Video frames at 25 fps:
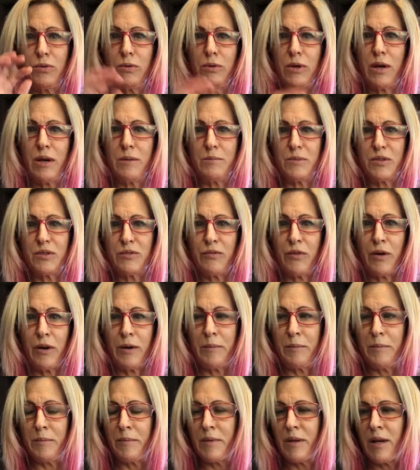comes
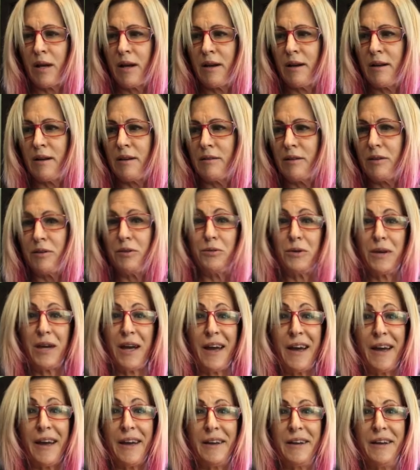from the
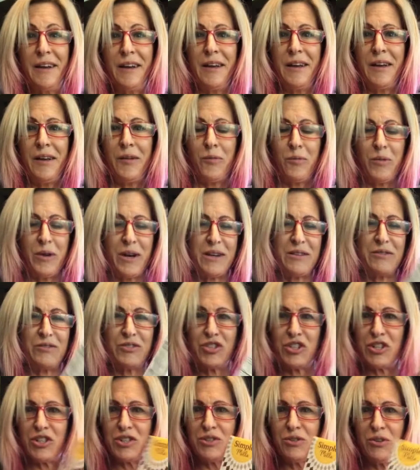UK, when
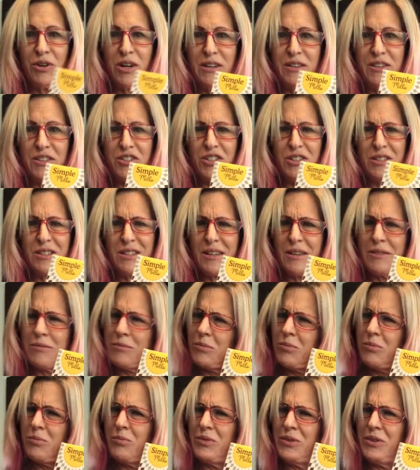she saw this, she's like,
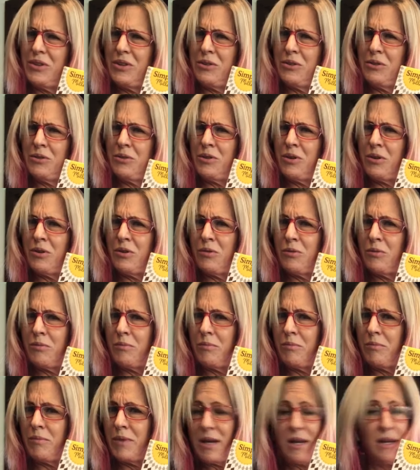you don't
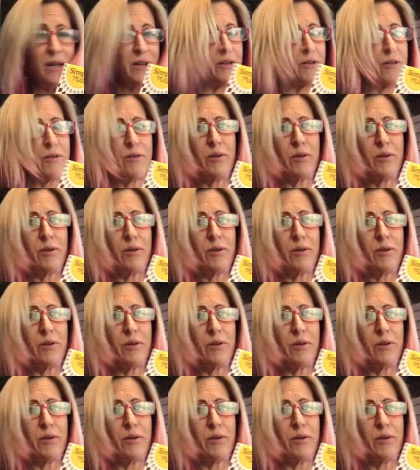make your